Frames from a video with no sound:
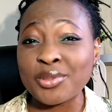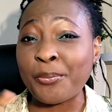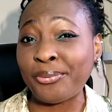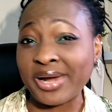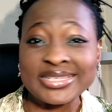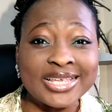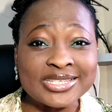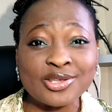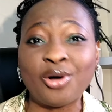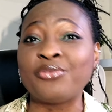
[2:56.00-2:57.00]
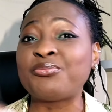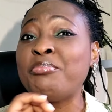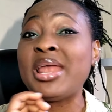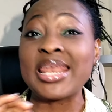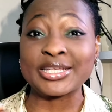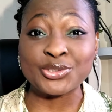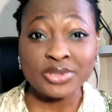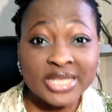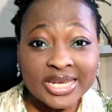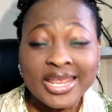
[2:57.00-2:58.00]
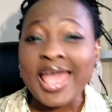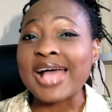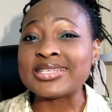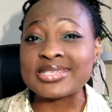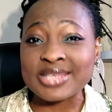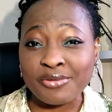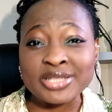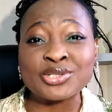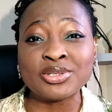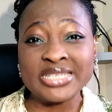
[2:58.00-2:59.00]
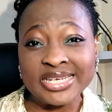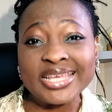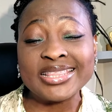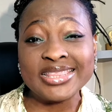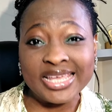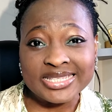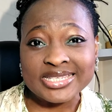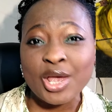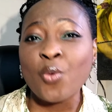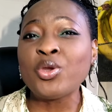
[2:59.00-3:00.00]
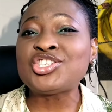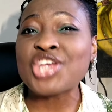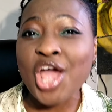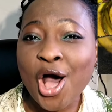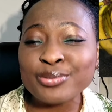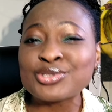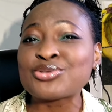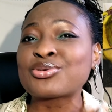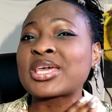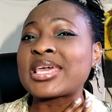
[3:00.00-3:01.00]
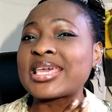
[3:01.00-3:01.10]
of the presence of melatonin and serotonin in it, which helps to